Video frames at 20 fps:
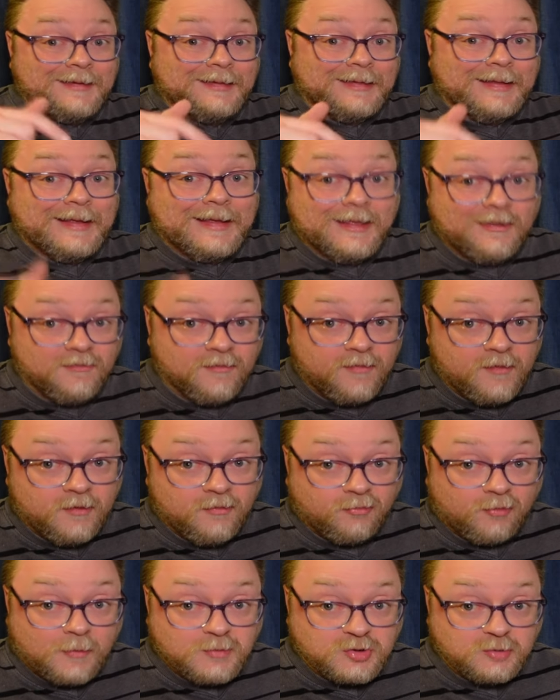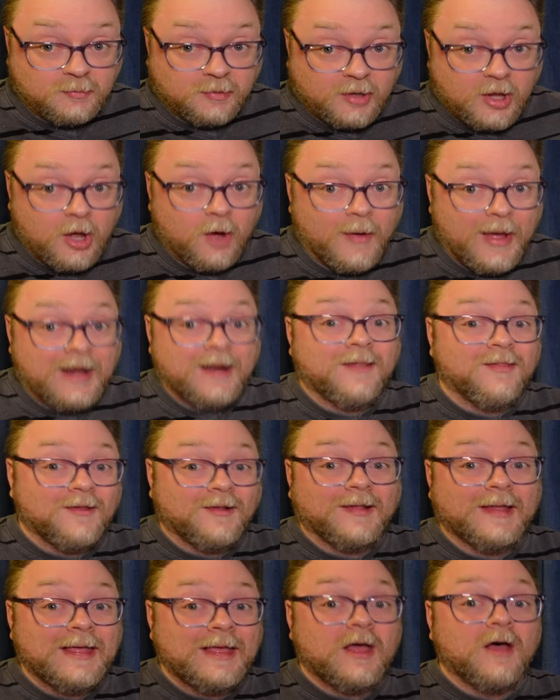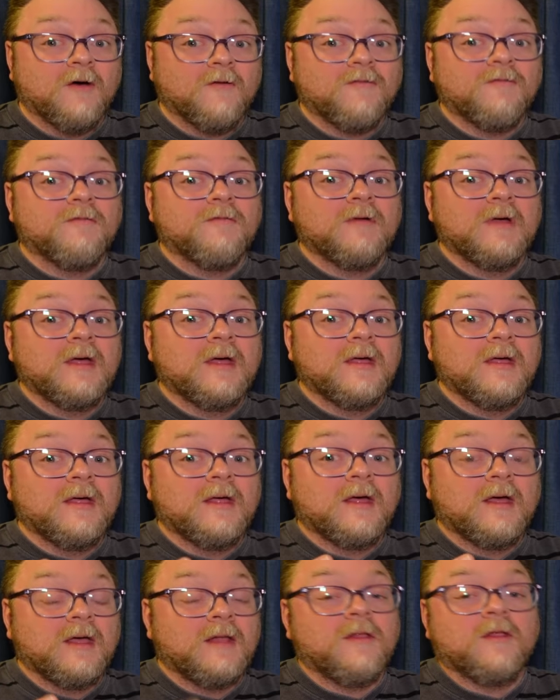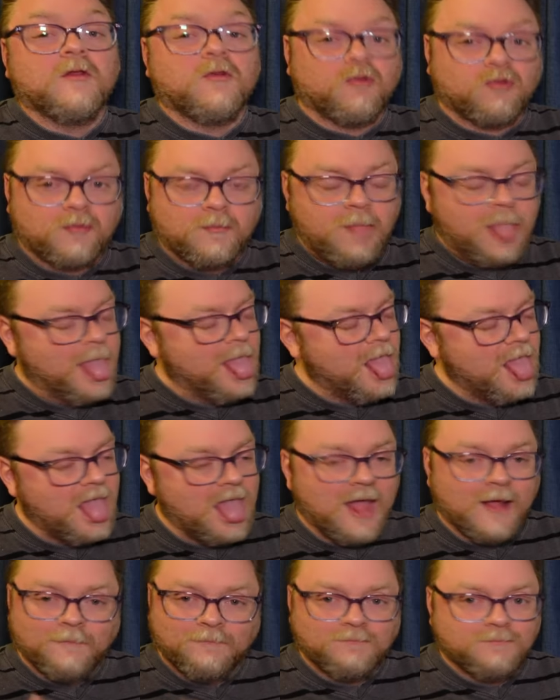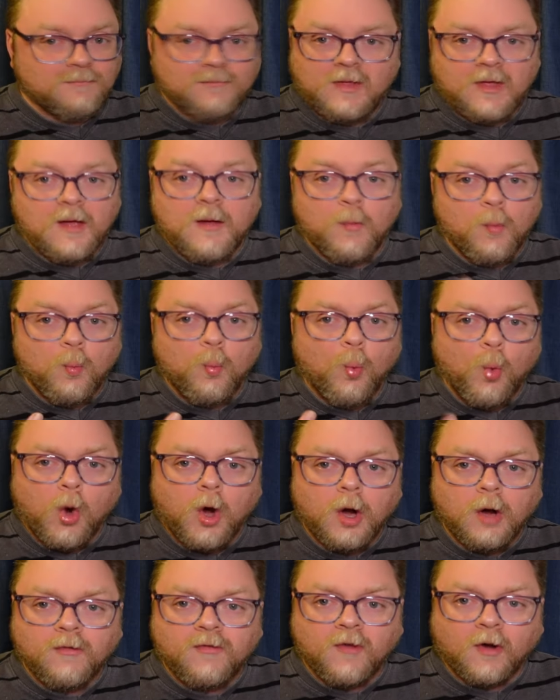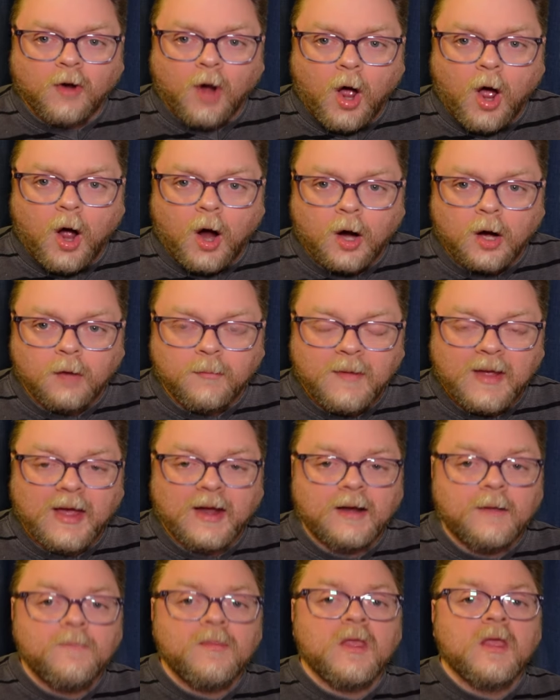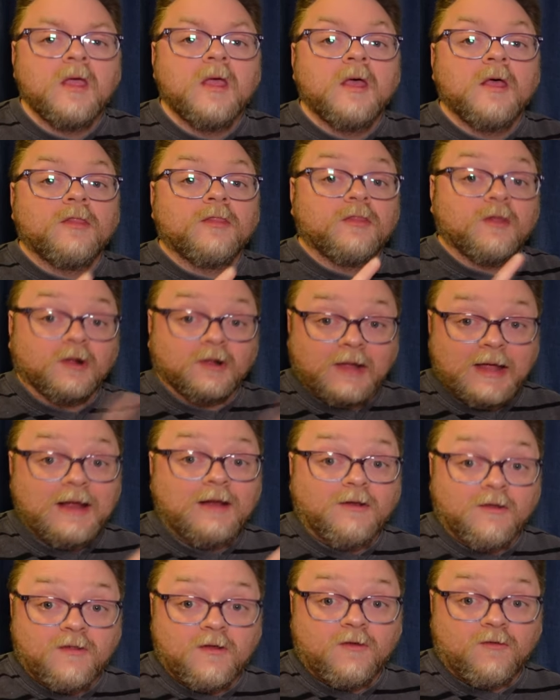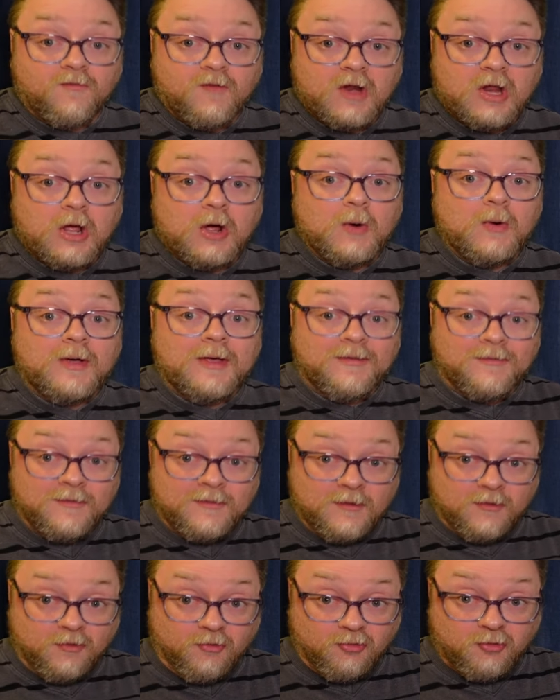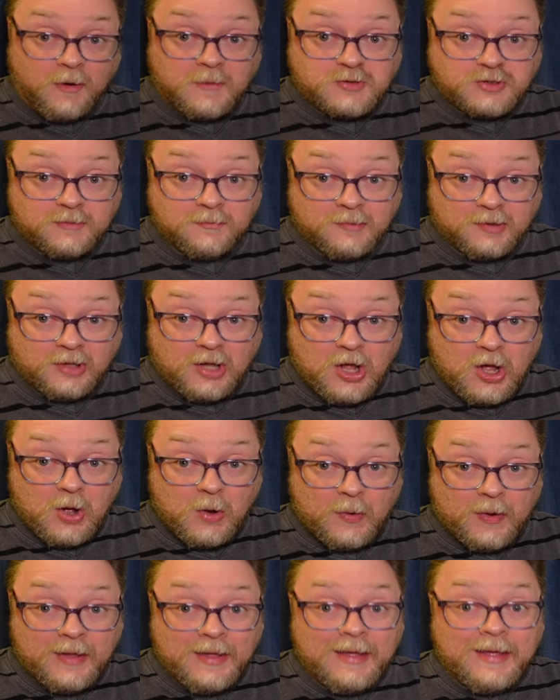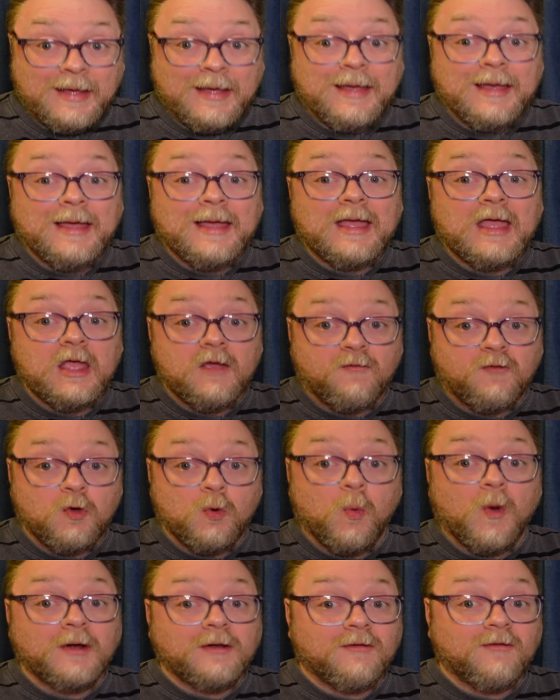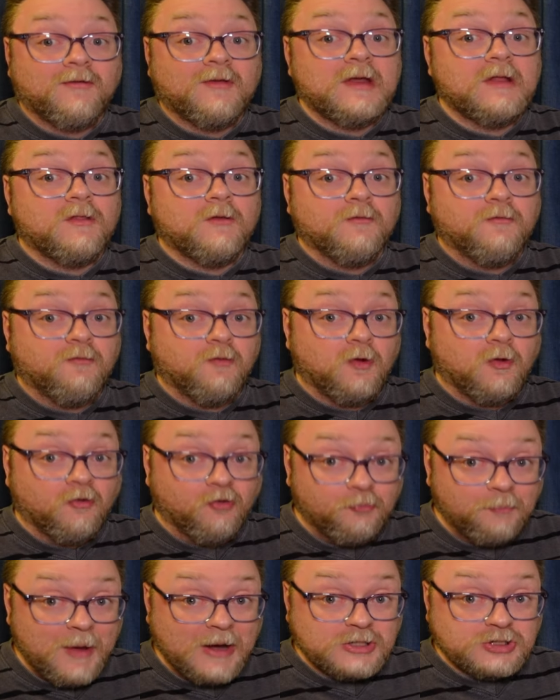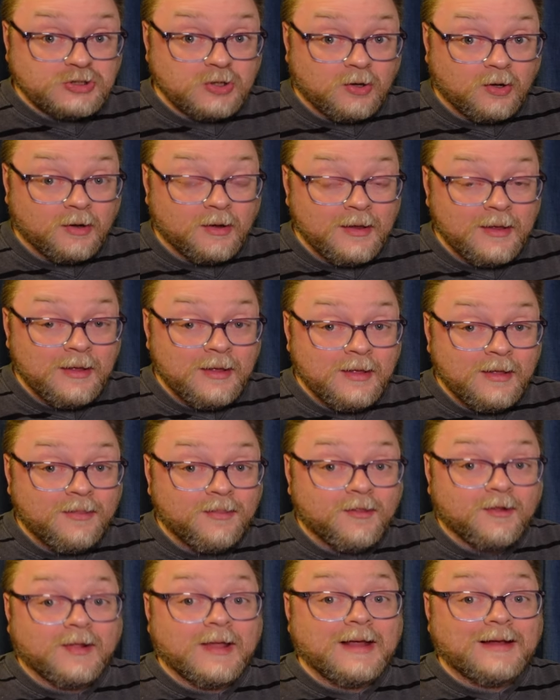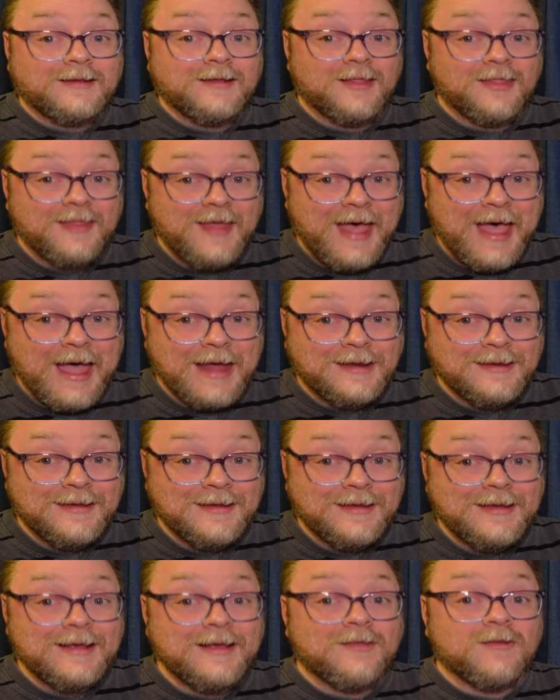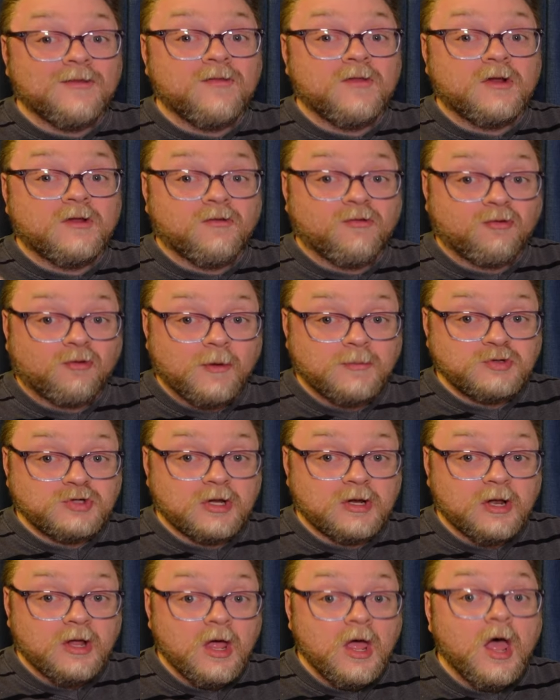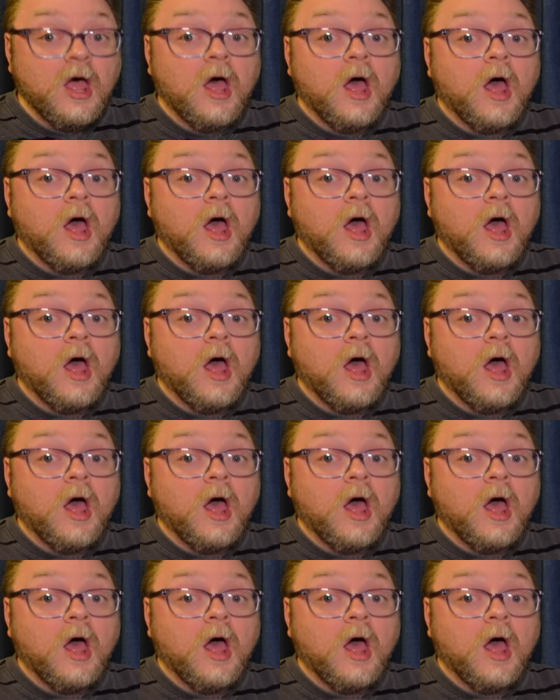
link is in the description below and in the link of... in the description... Words are hard, man. The link to this video is in the description below. If you want to see the full special, the link to that is in the description